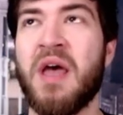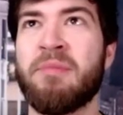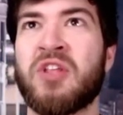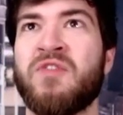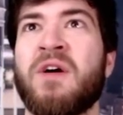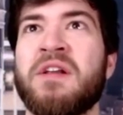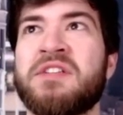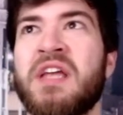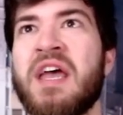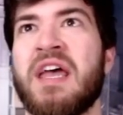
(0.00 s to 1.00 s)
But as far
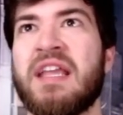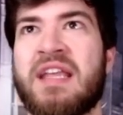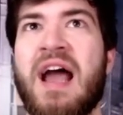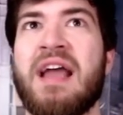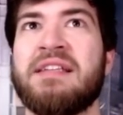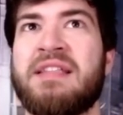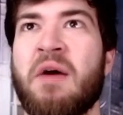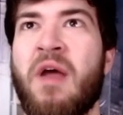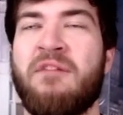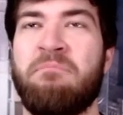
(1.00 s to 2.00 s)
as guys
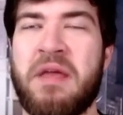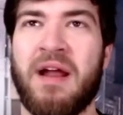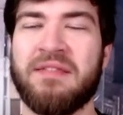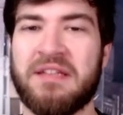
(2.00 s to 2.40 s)
that have been on